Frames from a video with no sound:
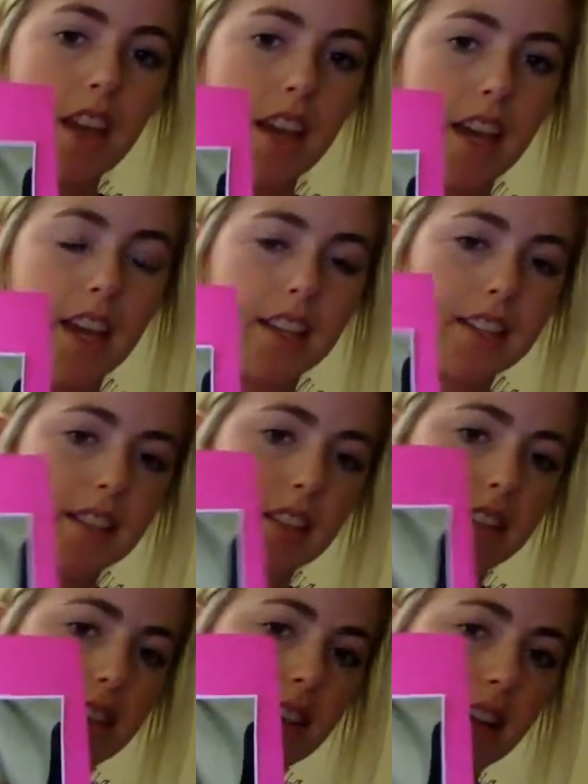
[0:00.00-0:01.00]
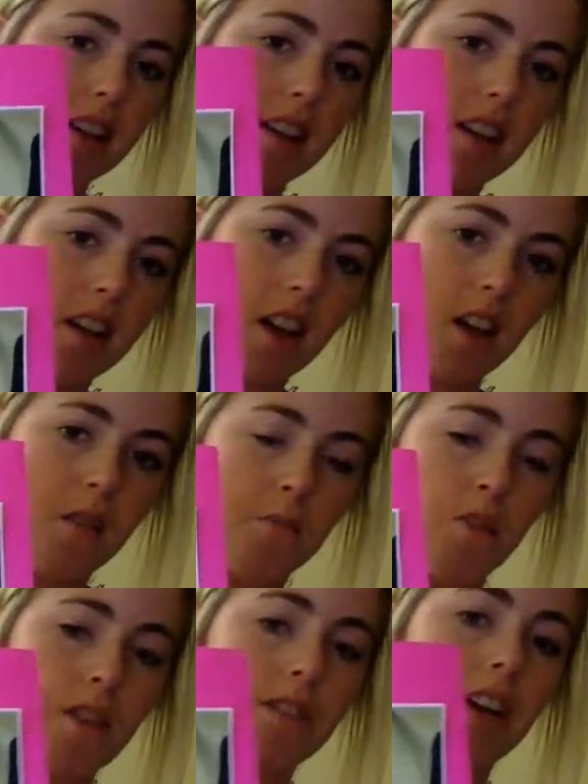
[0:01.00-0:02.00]
And this is
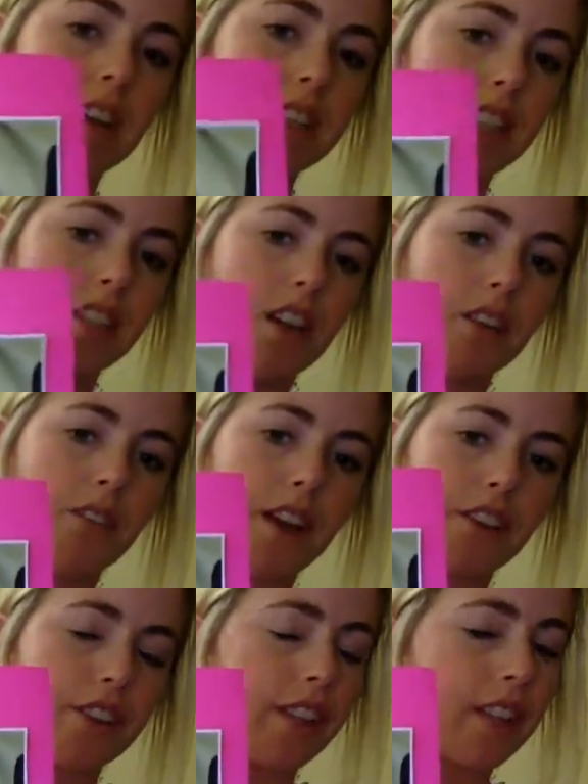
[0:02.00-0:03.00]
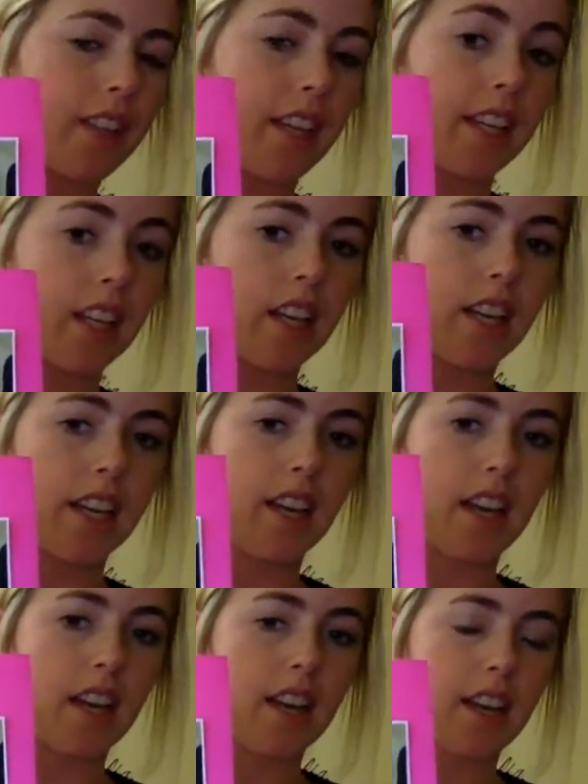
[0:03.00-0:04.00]
more of a hunting dog rather than
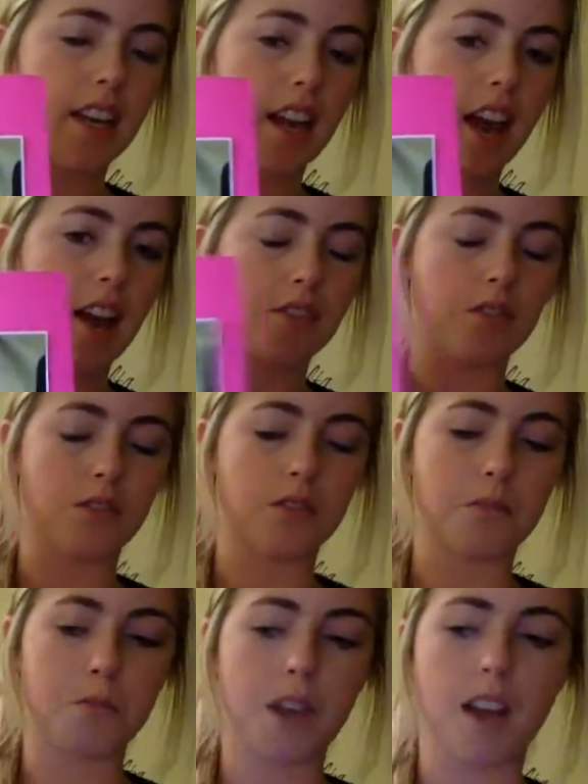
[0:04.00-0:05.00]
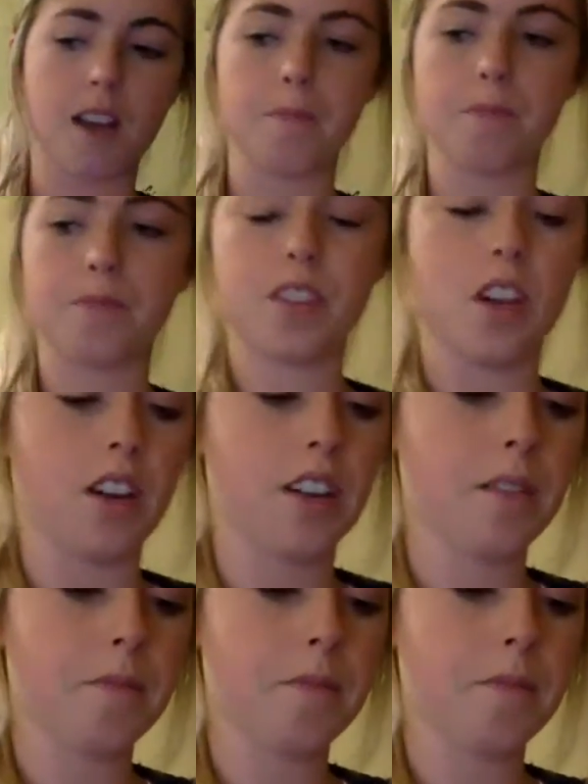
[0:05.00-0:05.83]
a household dog.